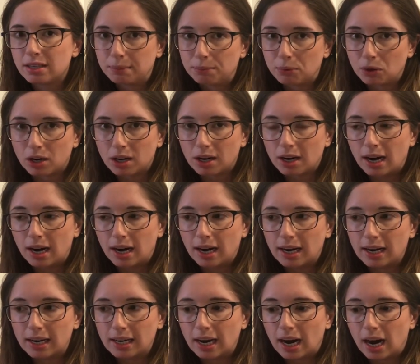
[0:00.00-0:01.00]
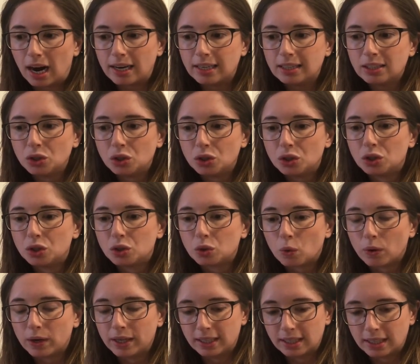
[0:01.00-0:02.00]
book. I
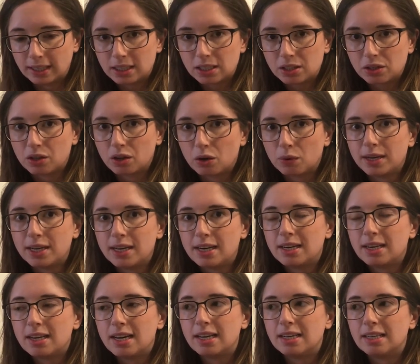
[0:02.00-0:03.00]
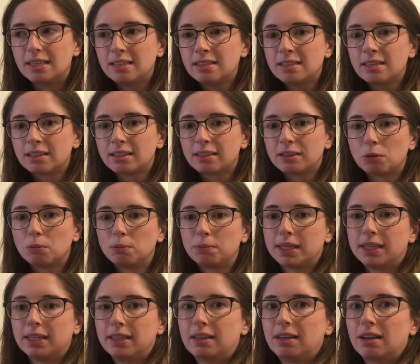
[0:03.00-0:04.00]
enjoyed it, though it is a little
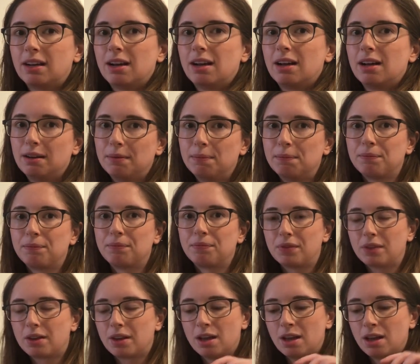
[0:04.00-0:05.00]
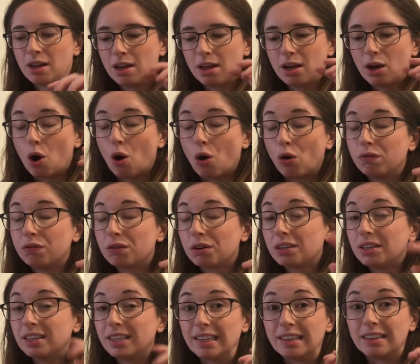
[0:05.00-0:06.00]
bit
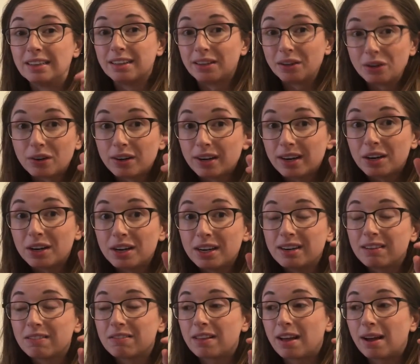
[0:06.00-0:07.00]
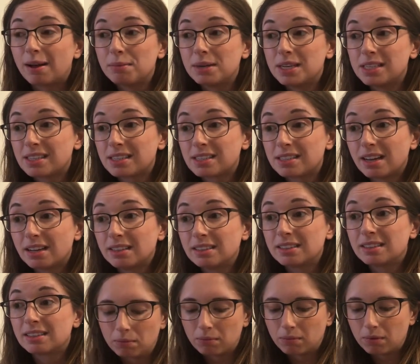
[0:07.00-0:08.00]
overly literary, if that makes
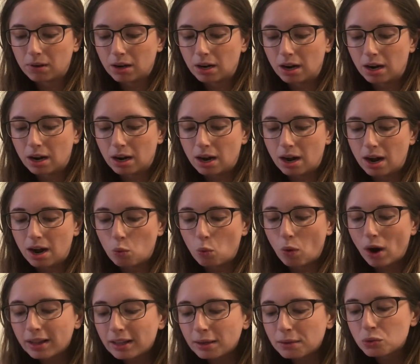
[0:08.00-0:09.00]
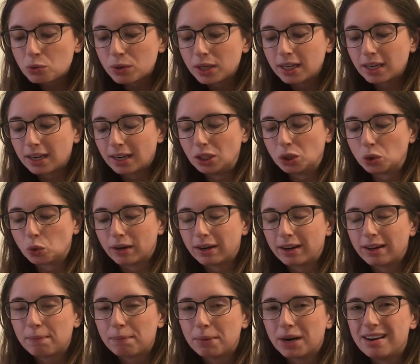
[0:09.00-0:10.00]
sense. While I was reading it, I enjoyed
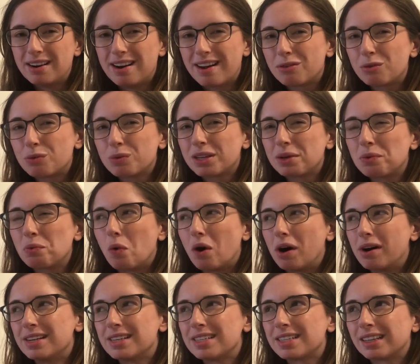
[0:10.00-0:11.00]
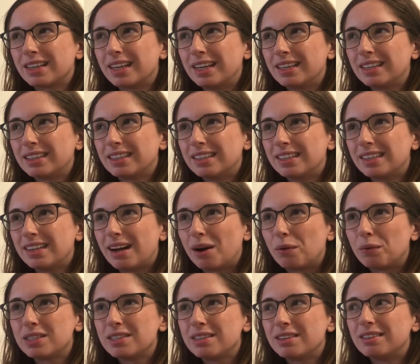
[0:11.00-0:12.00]
it, but I never really wanted to, like, I
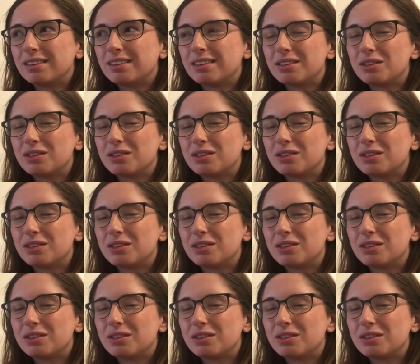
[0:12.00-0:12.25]
wasn't